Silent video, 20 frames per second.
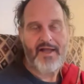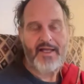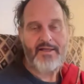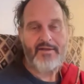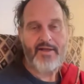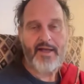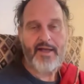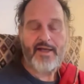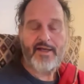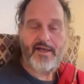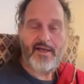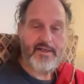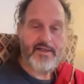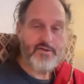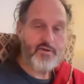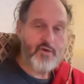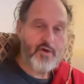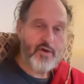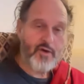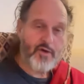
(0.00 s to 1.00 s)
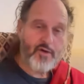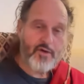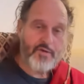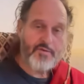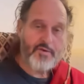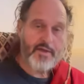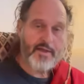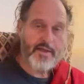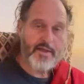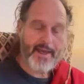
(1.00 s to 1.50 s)
And there are
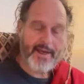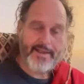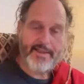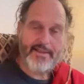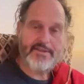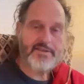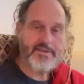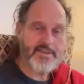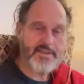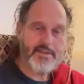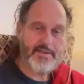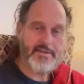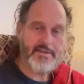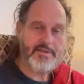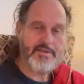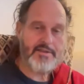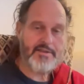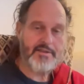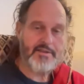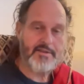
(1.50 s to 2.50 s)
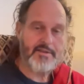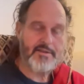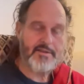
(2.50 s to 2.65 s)
no guarantees.